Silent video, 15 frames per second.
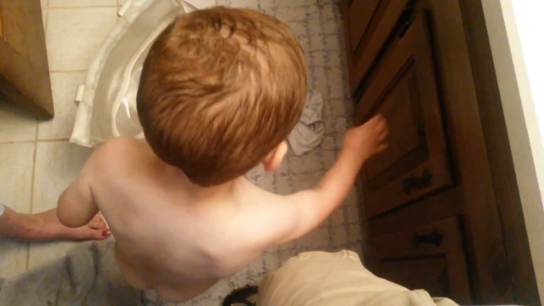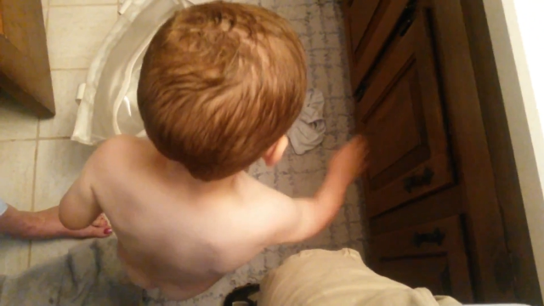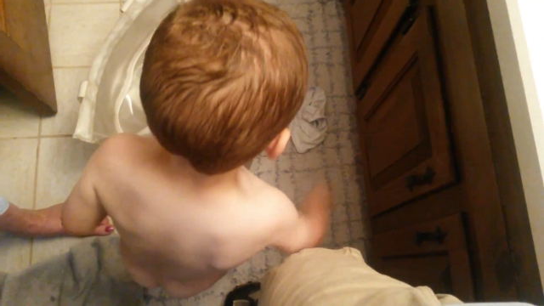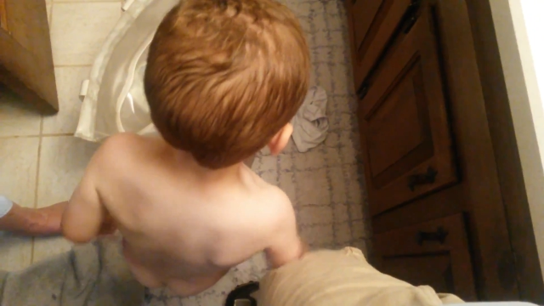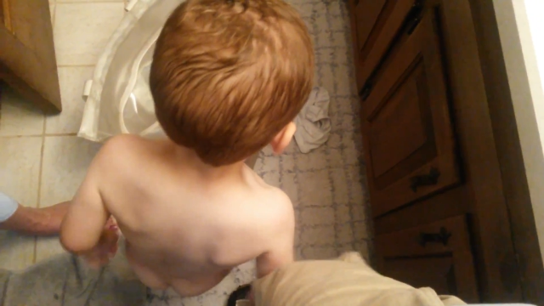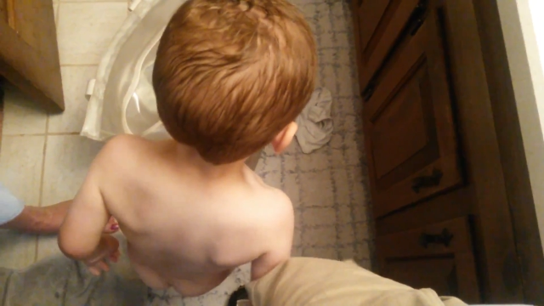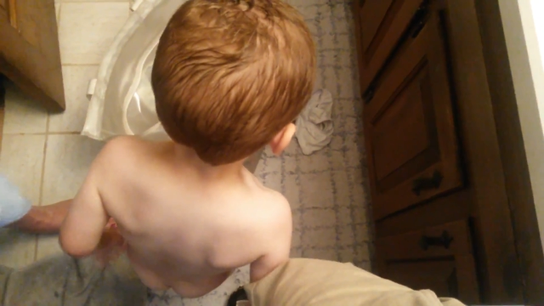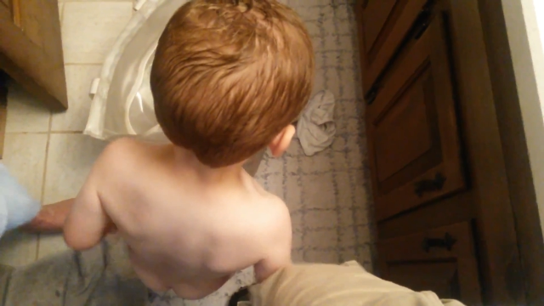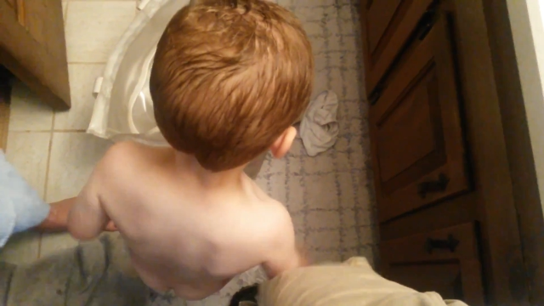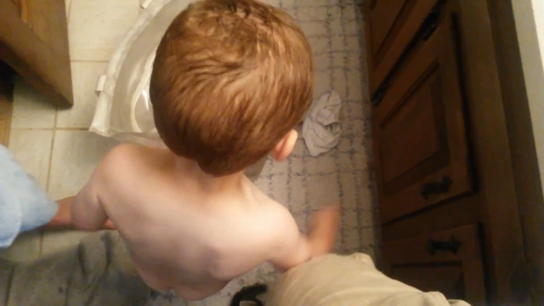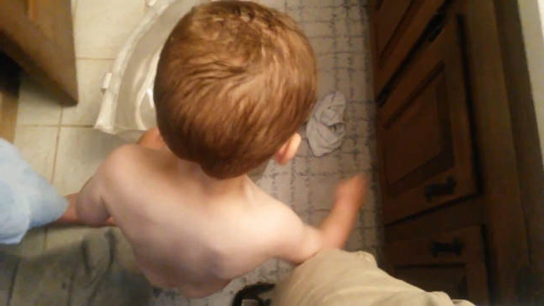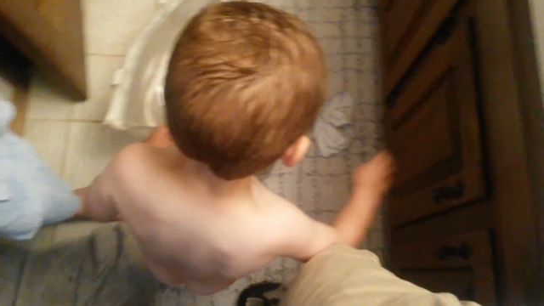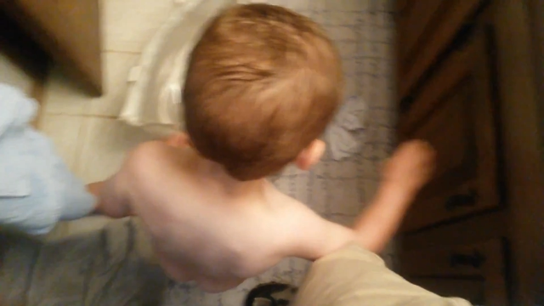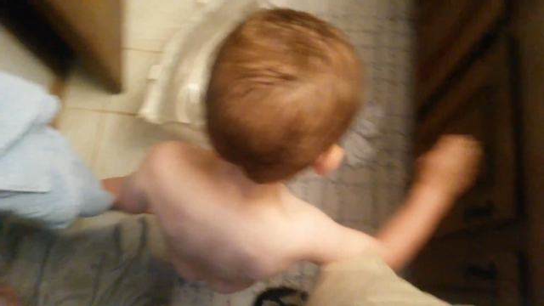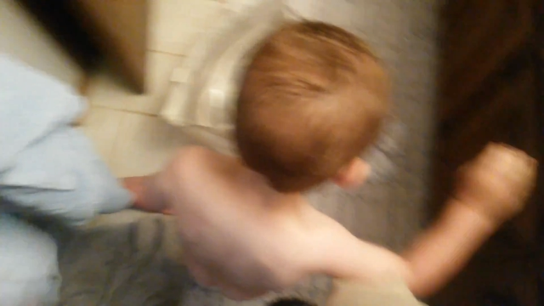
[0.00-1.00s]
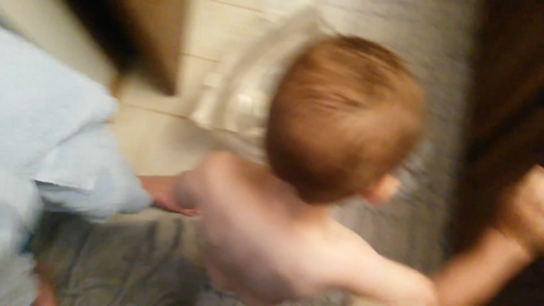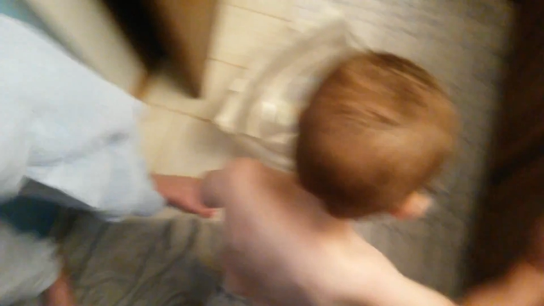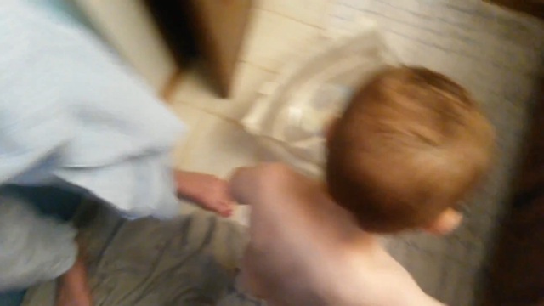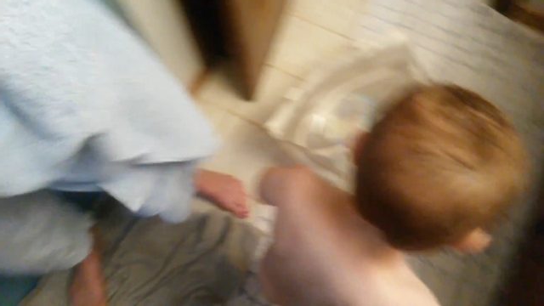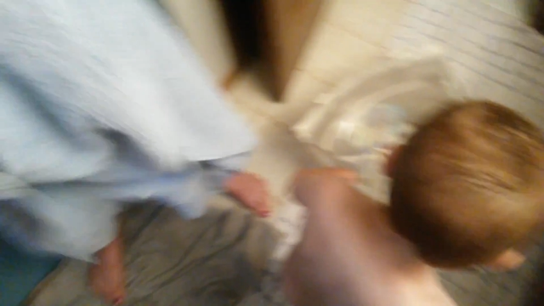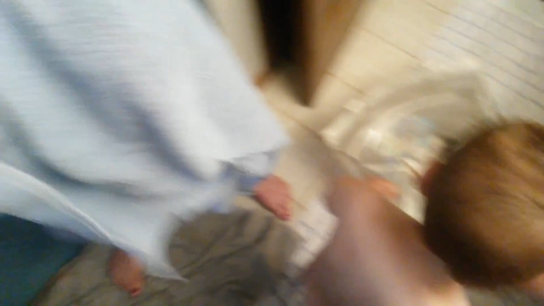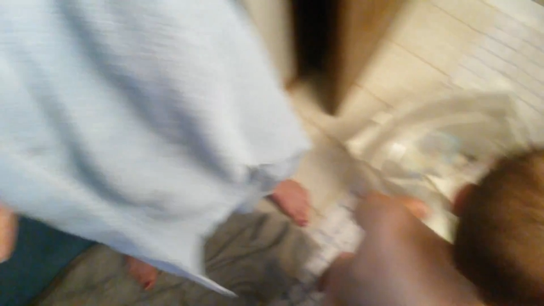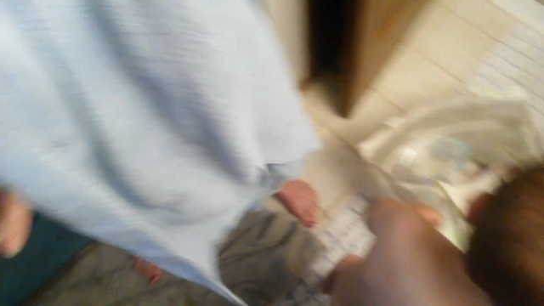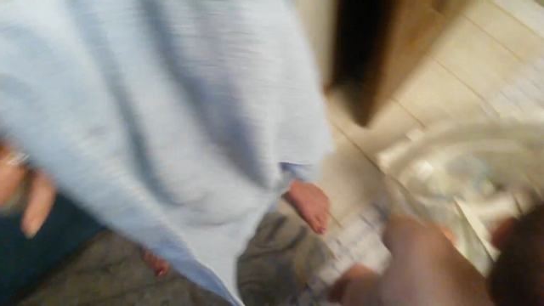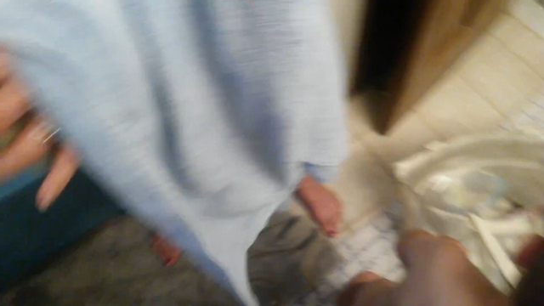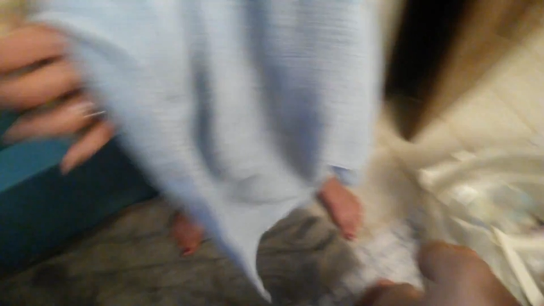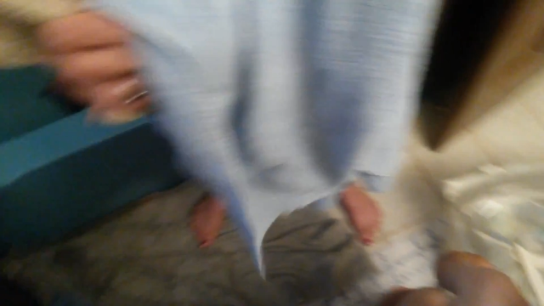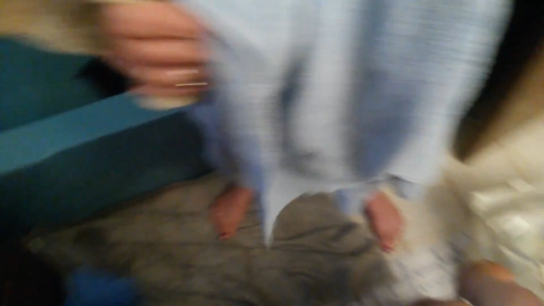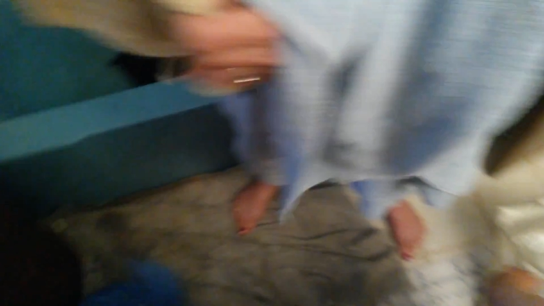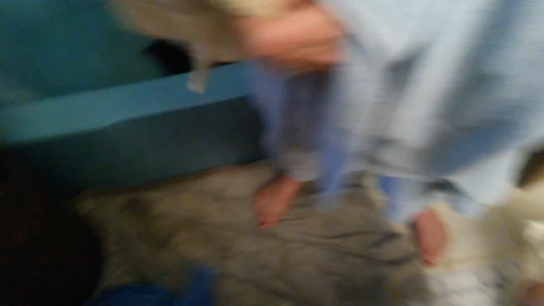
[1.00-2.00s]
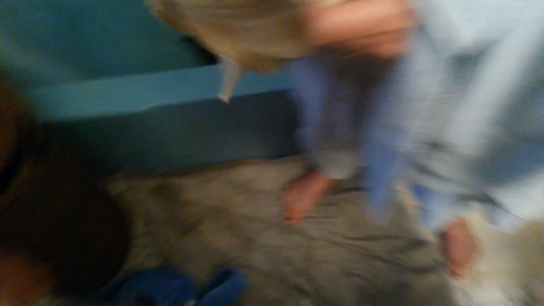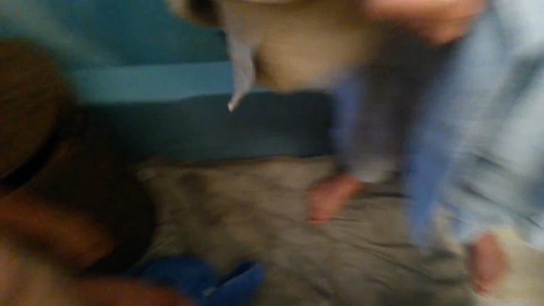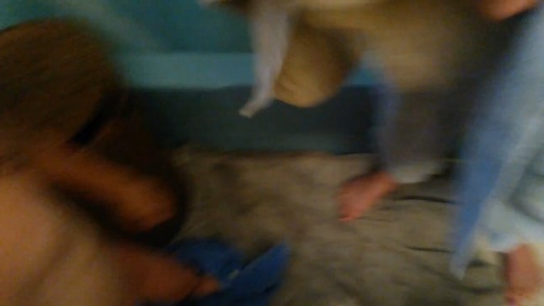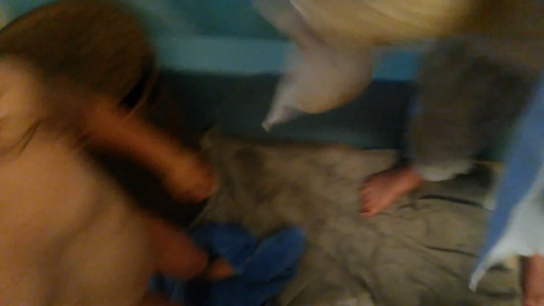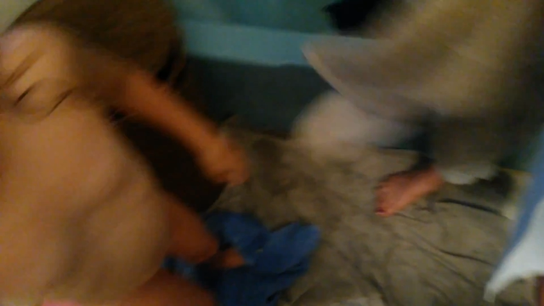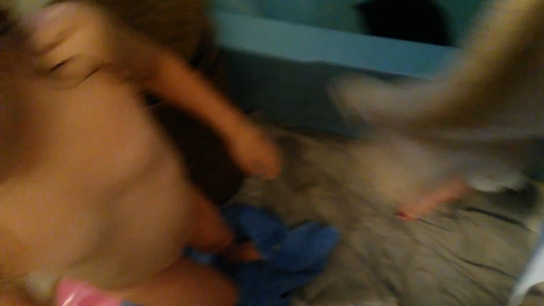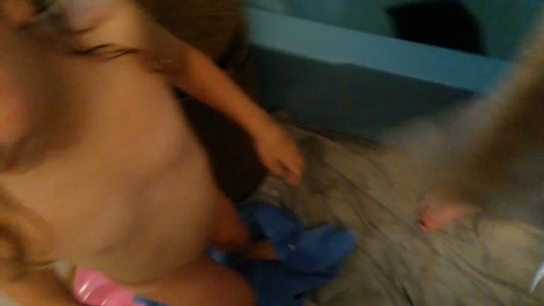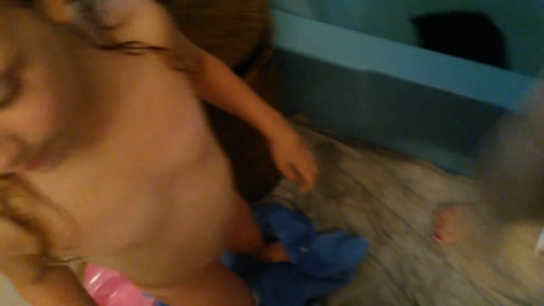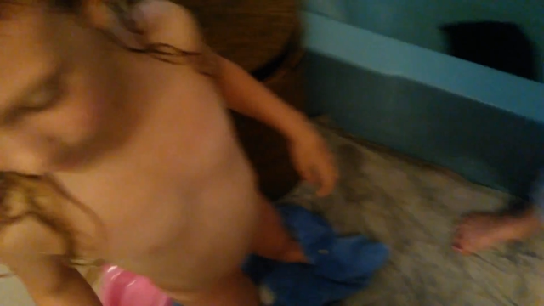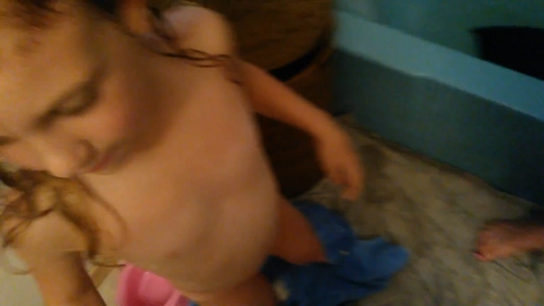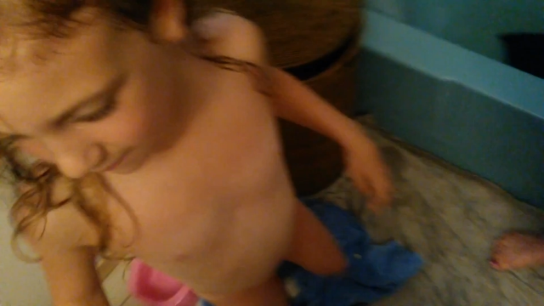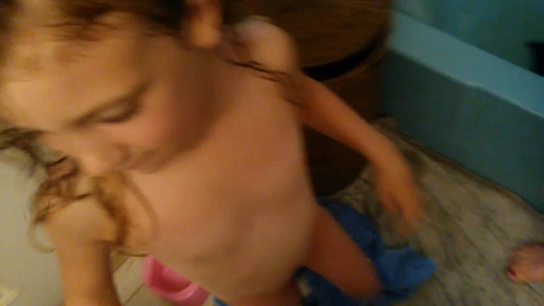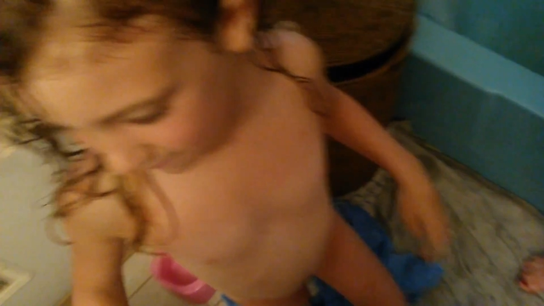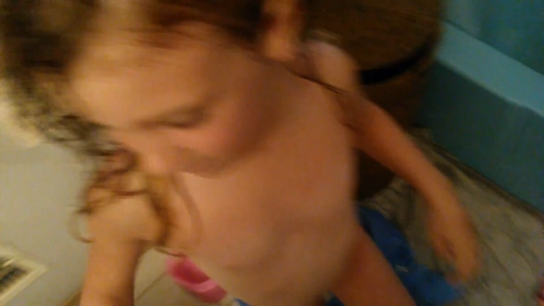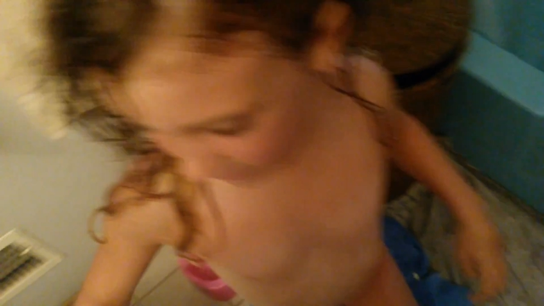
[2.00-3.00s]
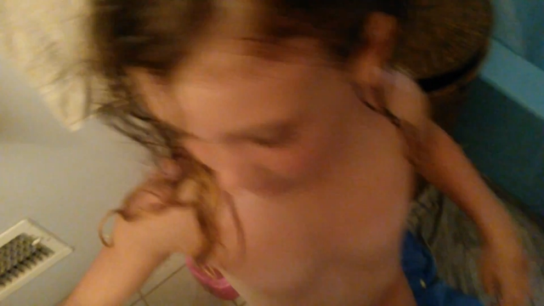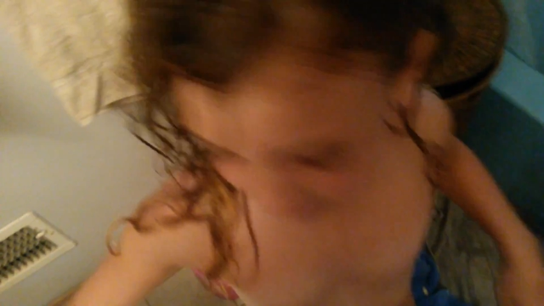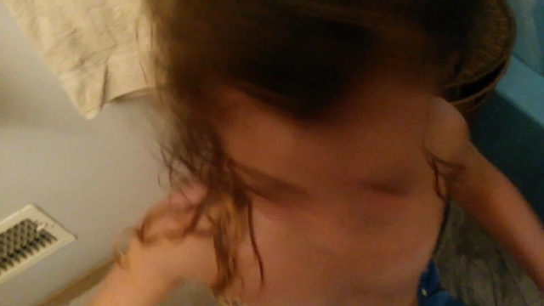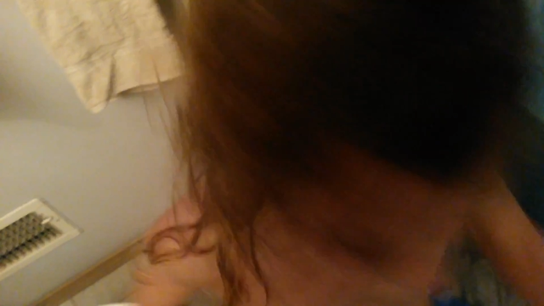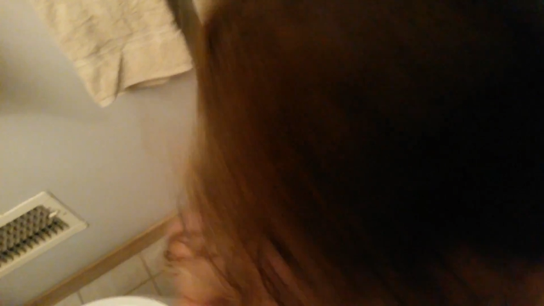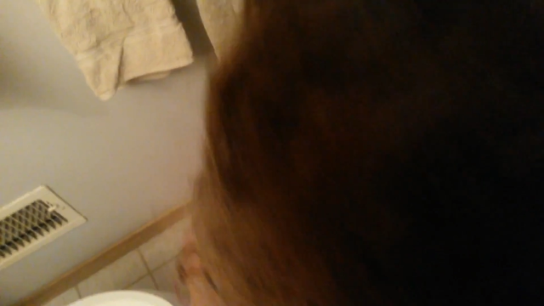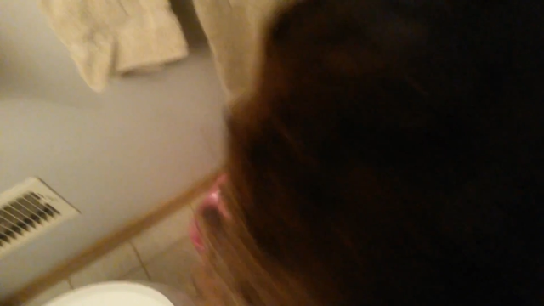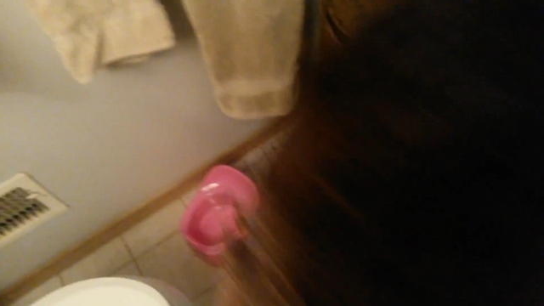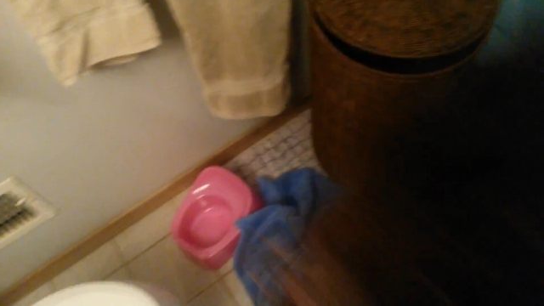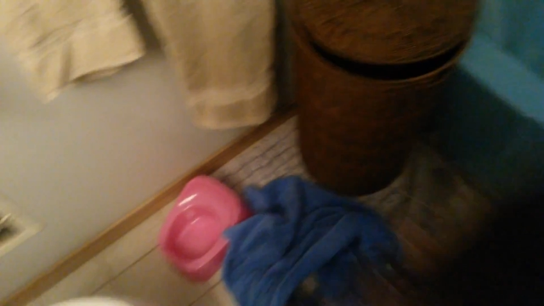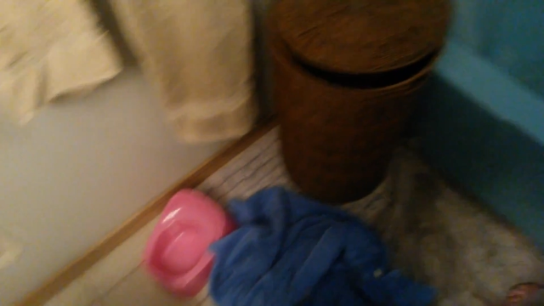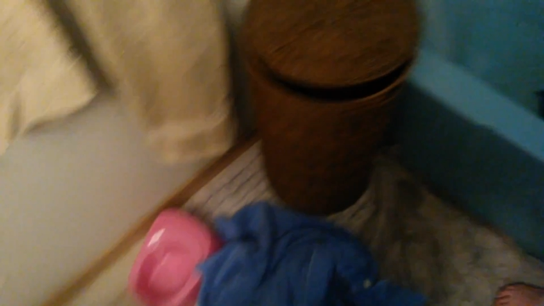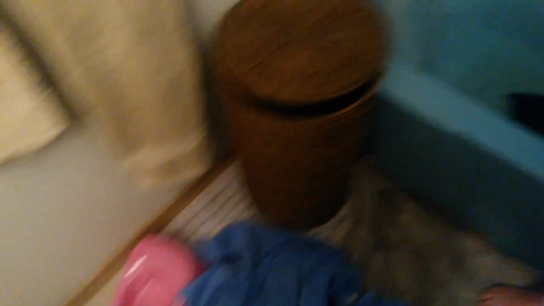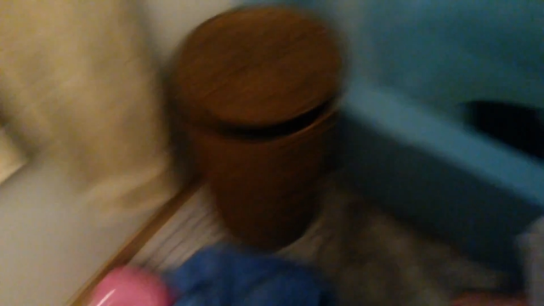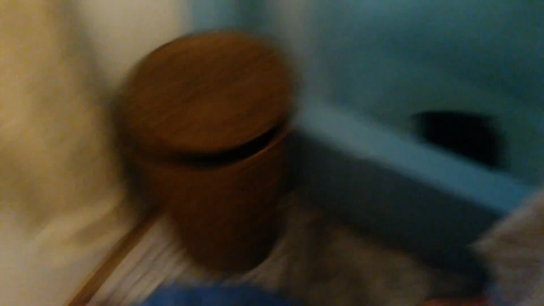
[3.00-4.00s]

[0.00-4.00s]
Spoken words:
[unreadable: no face in view]